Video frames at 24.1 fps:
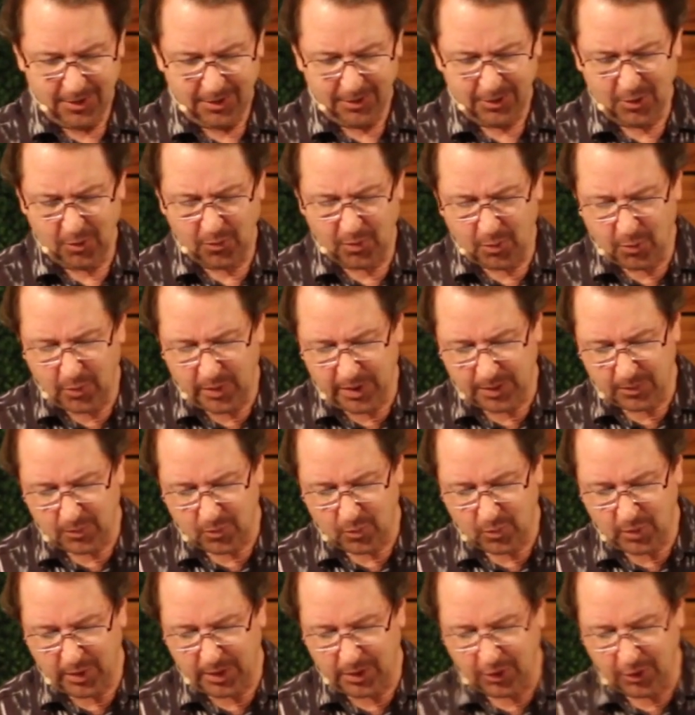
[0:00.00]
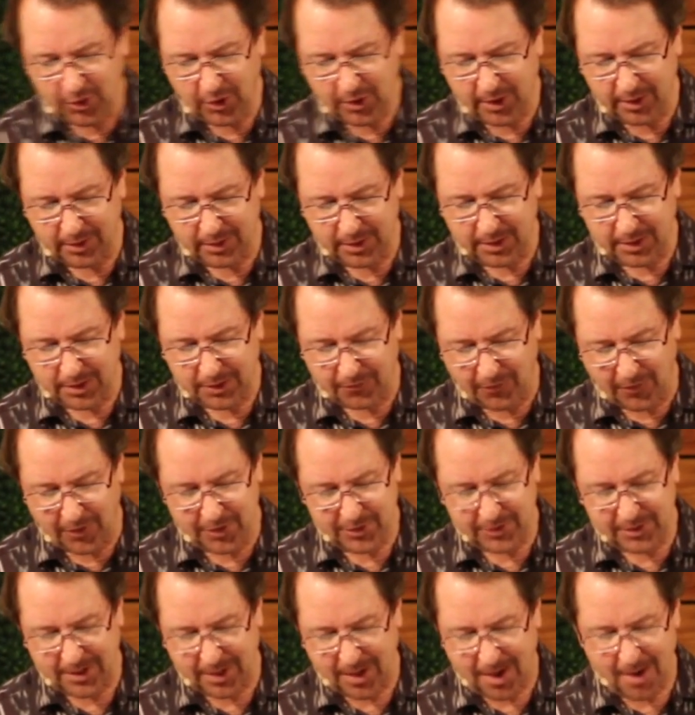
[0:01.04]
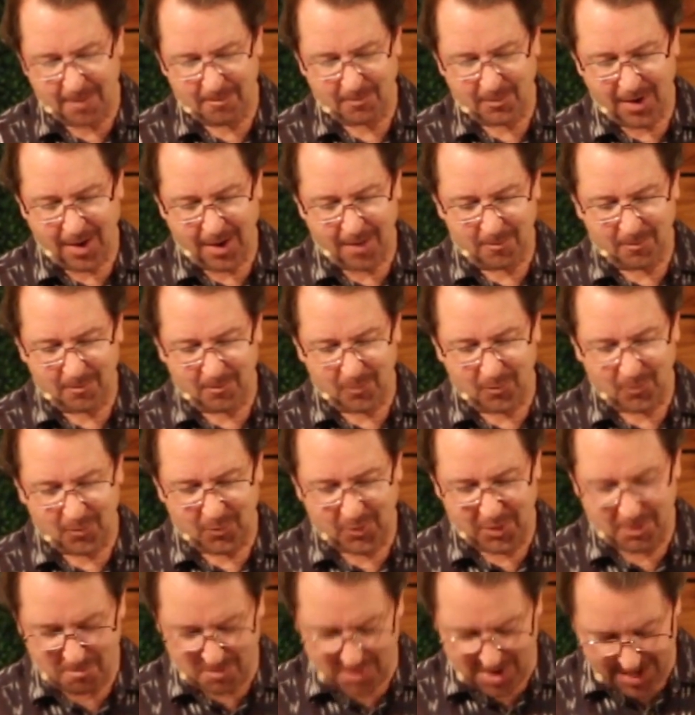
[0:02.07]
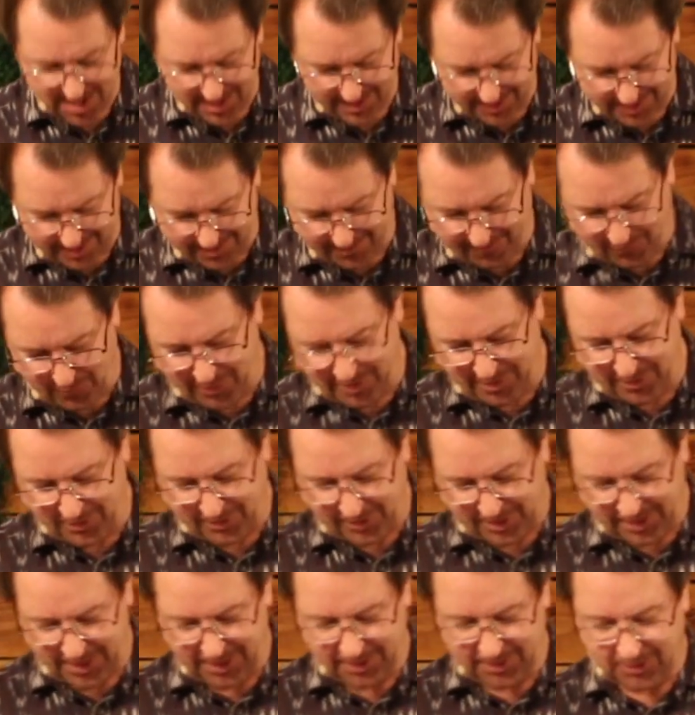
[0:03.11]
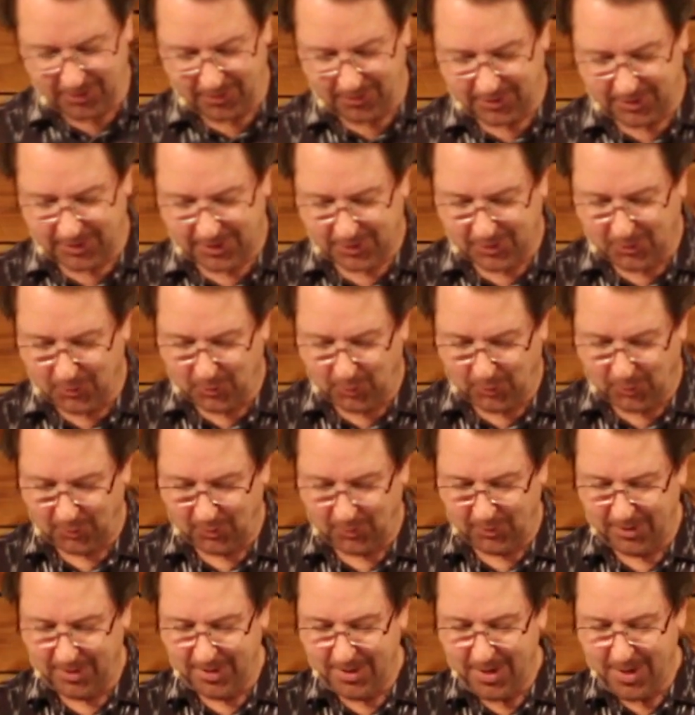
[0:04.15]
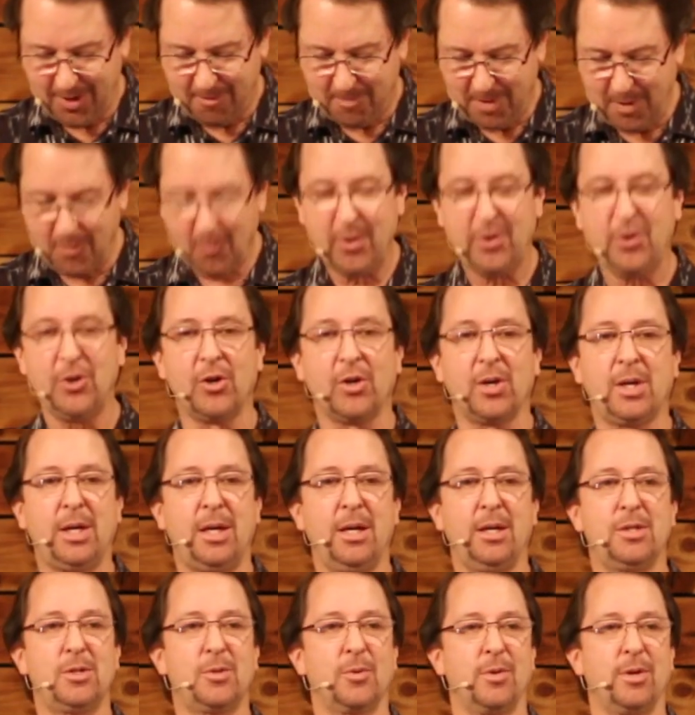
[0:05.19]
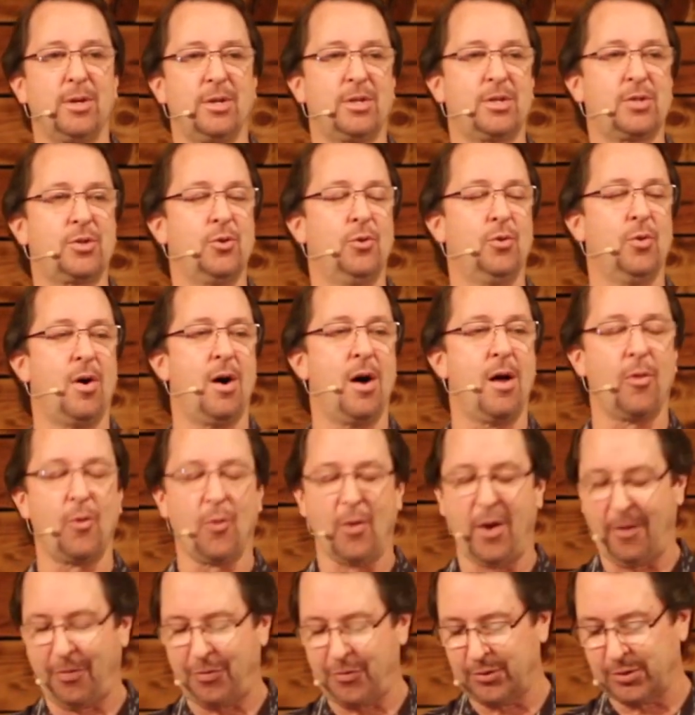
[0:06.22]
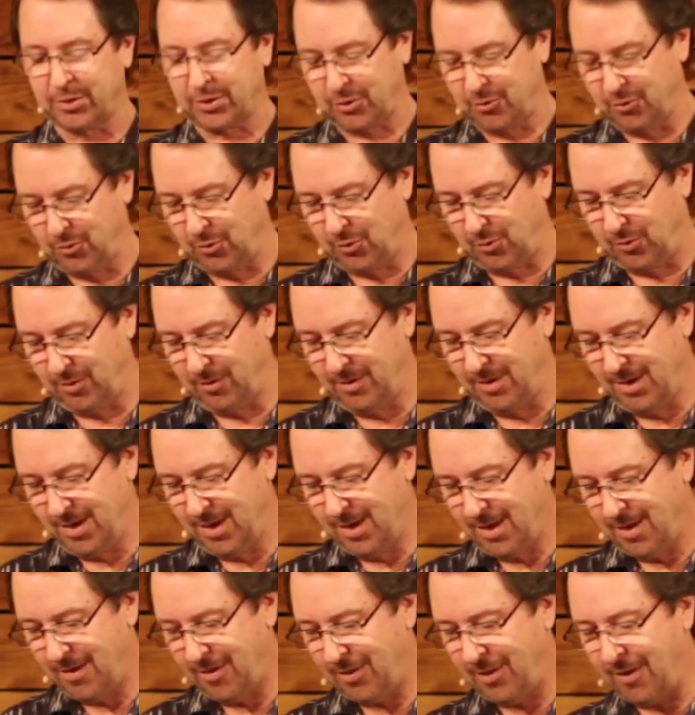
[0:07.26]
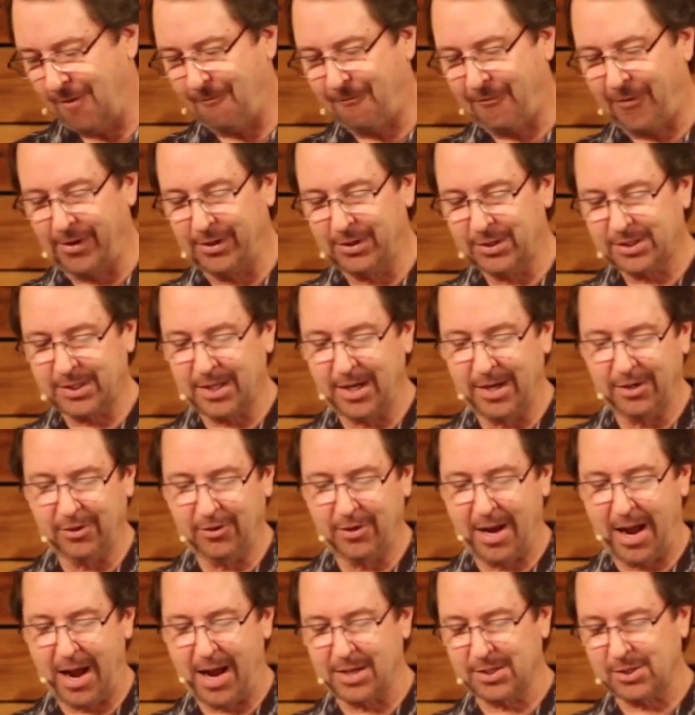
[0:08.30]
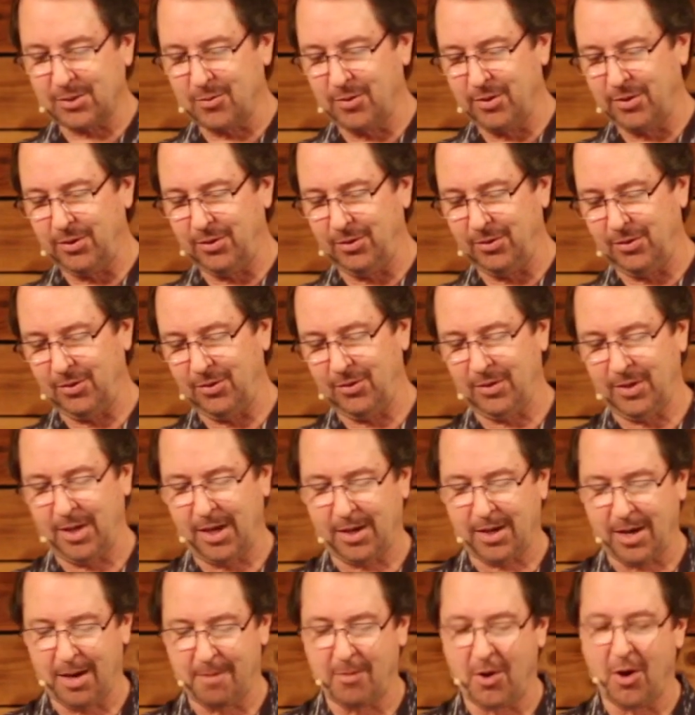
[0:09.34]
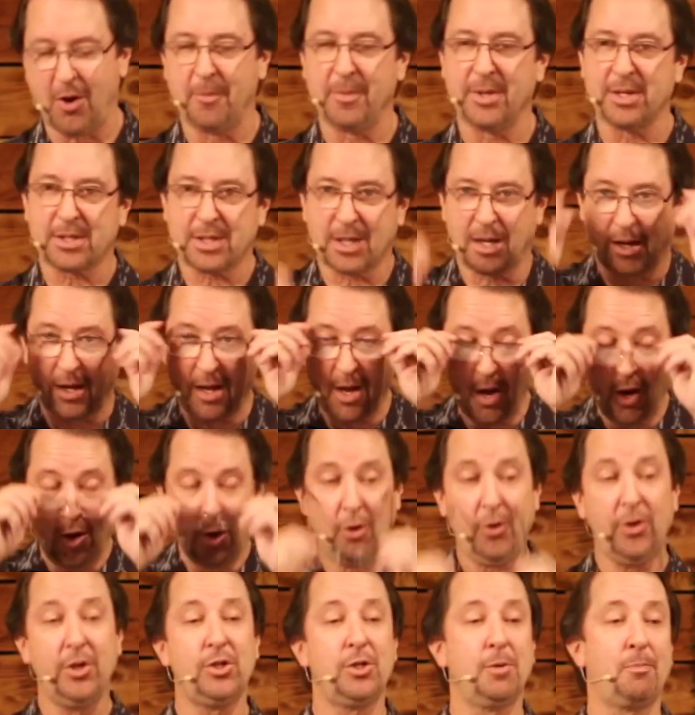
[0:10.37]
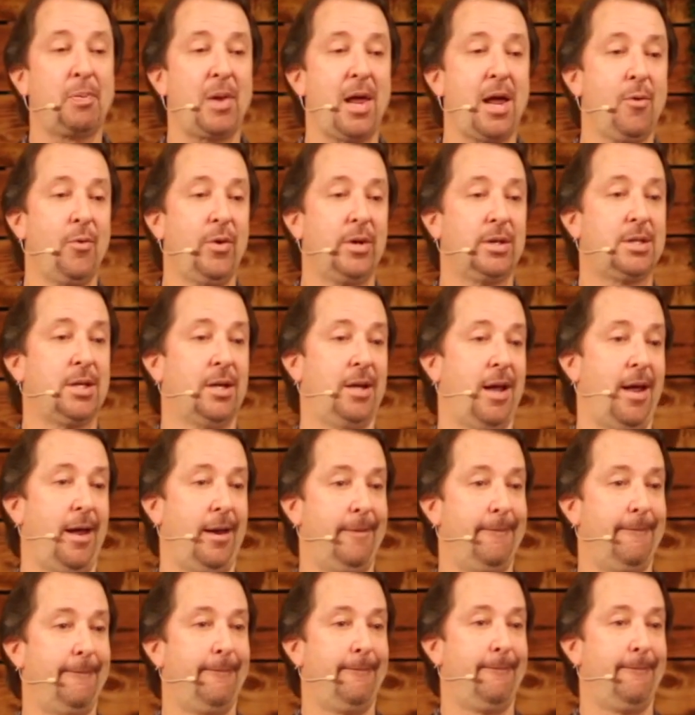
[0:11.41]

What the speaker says: You know, when we look at this verse, I'm reminded of when your kids are in school. Remember when your kids were in school, all the way through school, the first thing you ask when they come home is like, "Who did you play with today?"